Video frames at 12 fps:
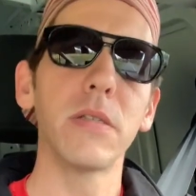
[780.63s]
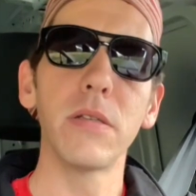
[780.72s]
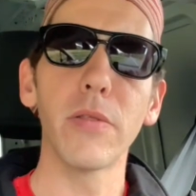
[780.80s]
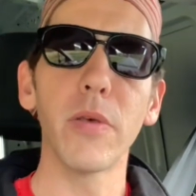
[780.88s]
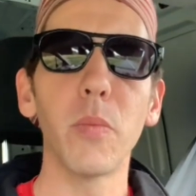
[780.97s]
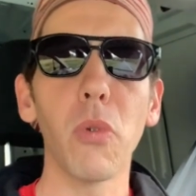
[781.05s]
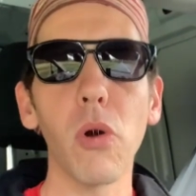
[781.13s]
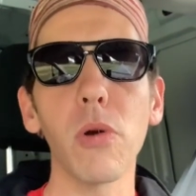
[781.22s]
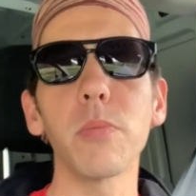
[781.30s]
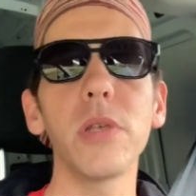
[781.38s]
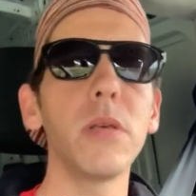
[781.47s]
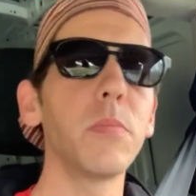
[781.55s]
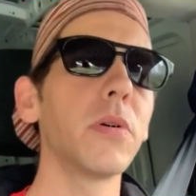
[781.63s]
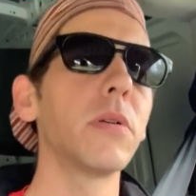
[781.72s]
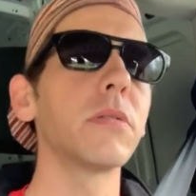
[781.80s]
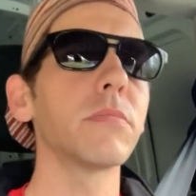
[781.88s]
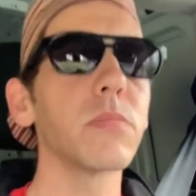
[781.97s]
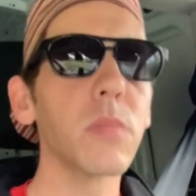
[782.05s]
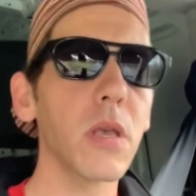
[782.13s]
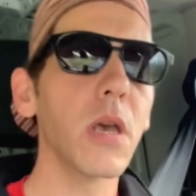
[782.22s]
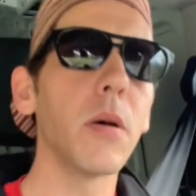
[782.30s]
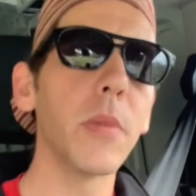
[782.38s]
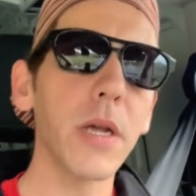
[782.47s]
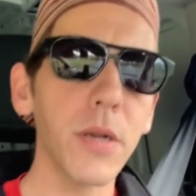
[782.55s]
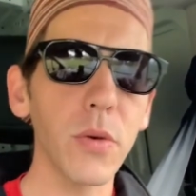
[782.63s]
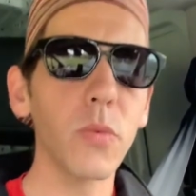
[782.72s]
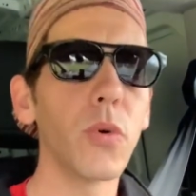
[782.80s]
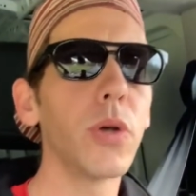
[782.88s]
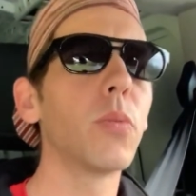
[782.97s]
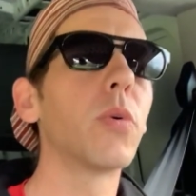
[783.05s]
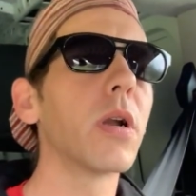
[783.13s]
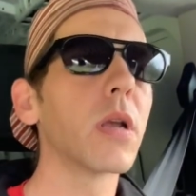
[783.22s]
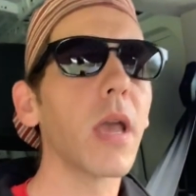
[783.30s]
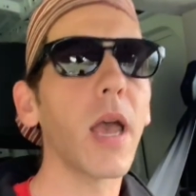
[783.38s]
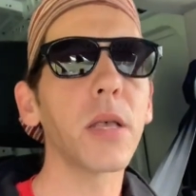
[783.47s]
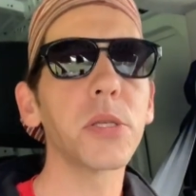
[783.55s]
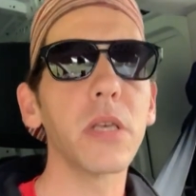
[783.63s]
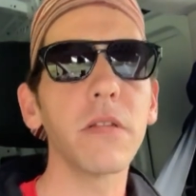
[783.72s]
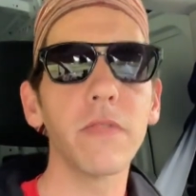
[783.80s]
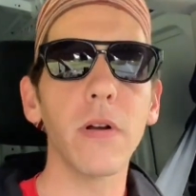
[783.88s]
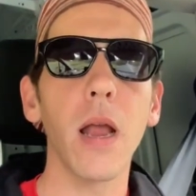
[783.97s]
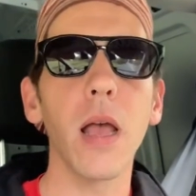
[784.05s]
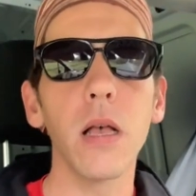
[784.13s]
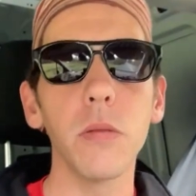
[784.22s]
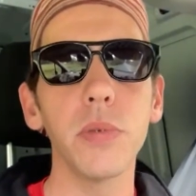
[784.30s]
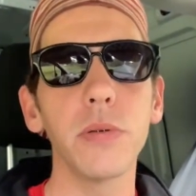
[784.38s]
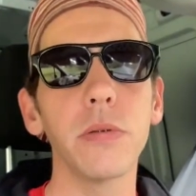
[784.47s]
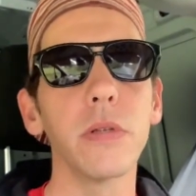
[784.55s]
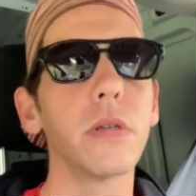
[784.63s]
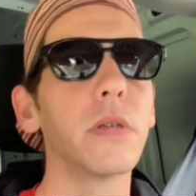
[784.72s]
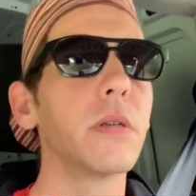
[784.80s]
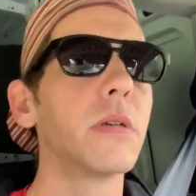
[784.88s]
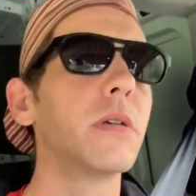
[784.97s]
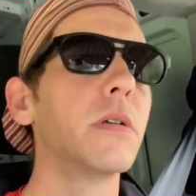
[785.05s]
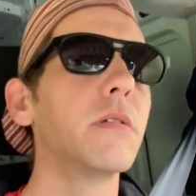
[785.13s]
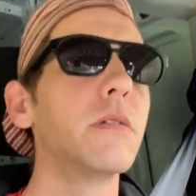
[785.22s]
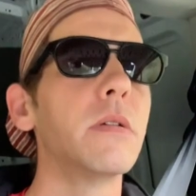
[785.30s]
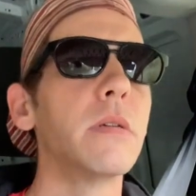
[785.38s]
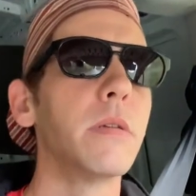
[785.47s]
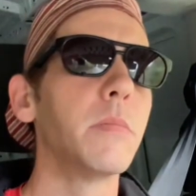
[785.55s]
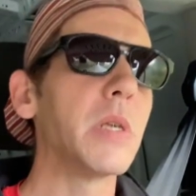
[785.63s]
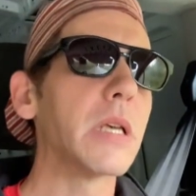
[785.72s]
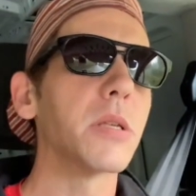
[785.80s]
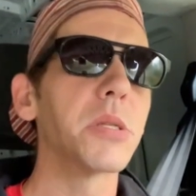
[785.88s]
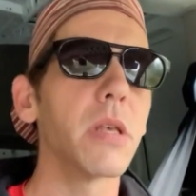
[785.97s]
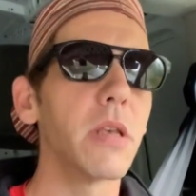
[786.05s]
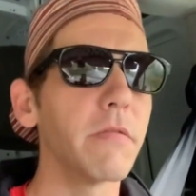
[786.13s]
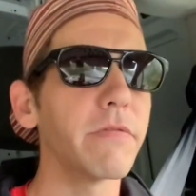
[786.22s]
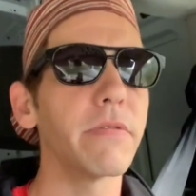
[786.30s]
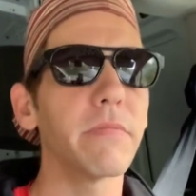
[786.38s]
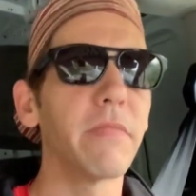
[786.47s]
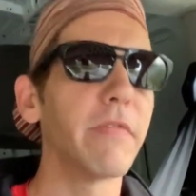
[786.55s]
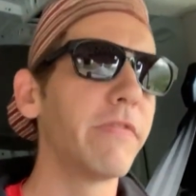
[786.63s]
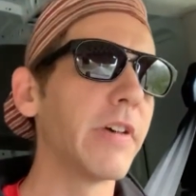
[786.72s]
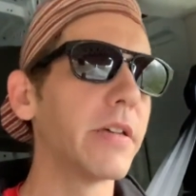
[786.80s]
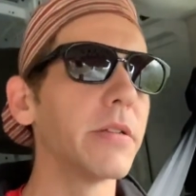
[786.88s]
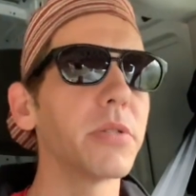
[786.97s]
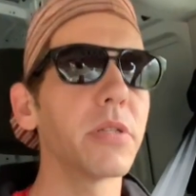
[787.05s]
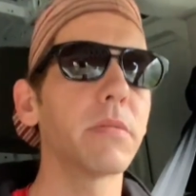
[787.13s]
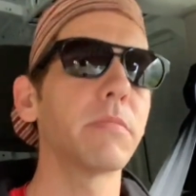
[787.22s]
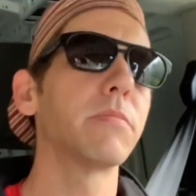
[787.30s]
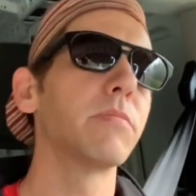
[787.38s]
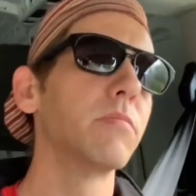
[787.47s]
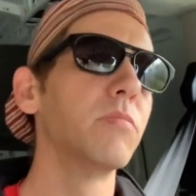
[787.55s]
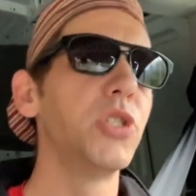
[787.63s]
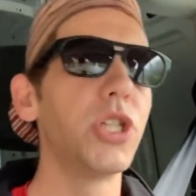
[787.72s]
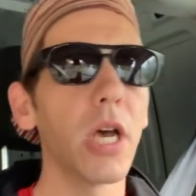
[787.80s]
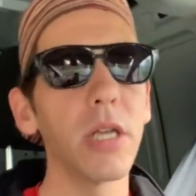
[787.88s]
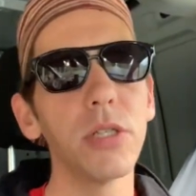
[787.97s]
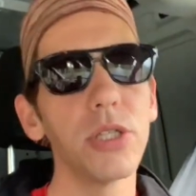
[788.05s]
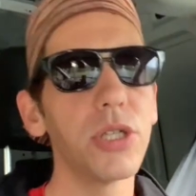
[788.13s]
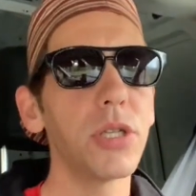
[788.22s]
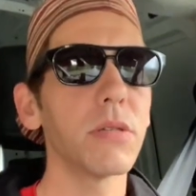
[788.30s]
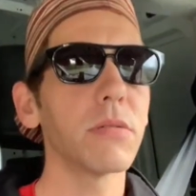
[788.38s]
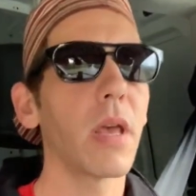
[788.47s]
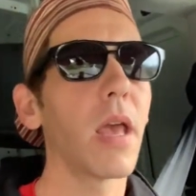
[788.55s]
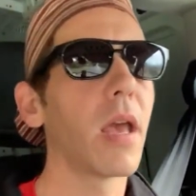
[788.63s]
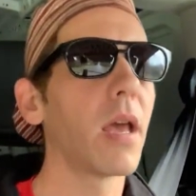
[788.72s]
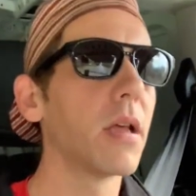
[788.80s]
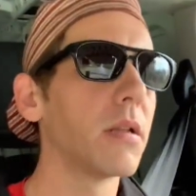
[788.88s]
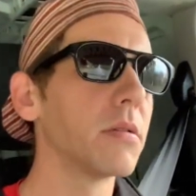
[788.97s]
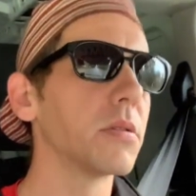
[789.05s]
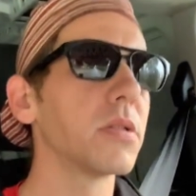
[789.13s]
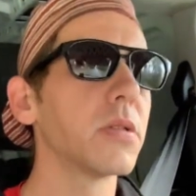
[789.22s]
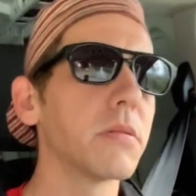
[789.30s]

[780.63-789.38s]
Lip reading: the more people come out of the woodwork asking for help, because they've felt judged and